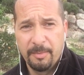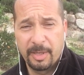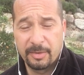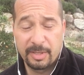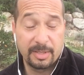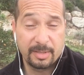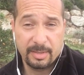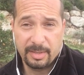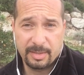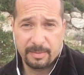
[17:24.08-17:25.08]
because
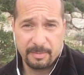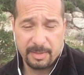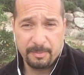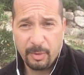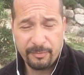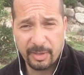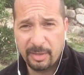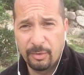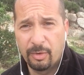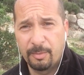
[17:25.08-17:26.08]
it's
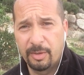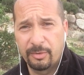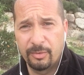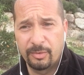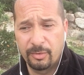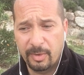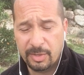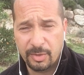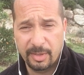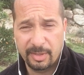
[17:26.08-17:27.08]
perfectly normal to
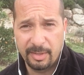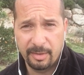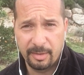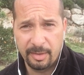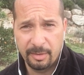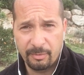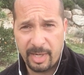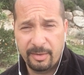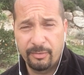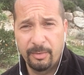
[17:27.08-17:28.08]
question it in a
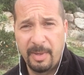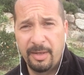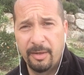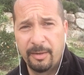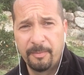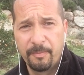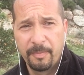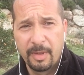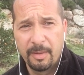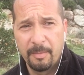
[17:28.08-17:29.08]
rightful manner,
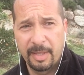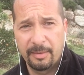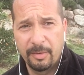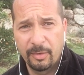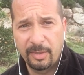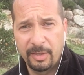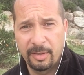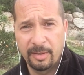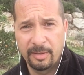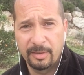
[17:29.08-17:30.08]
but not in
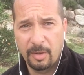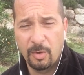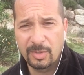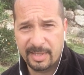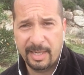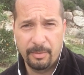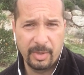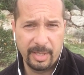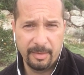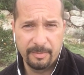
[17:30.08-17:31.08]
a hostile
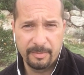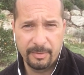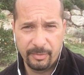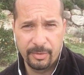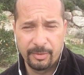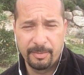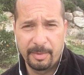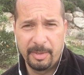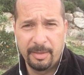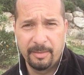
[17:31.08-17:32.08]
way, if you know
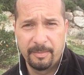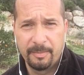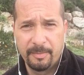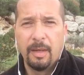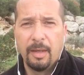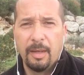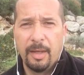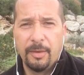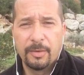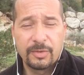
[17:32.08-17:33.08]
what I mean.
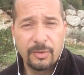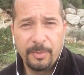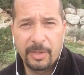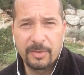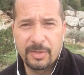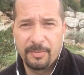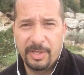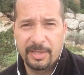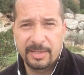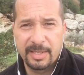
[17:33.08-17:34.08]
And also because the
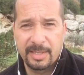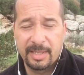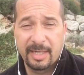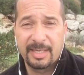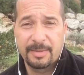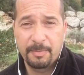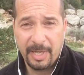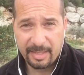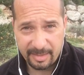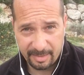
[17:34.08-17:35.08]
witnesses are
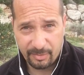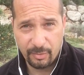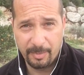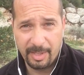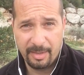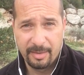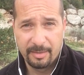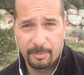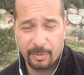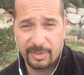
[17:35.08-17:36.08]
expected to be
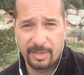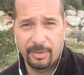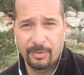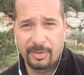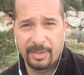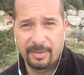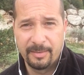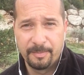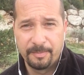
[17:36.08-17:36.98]
prosecuted,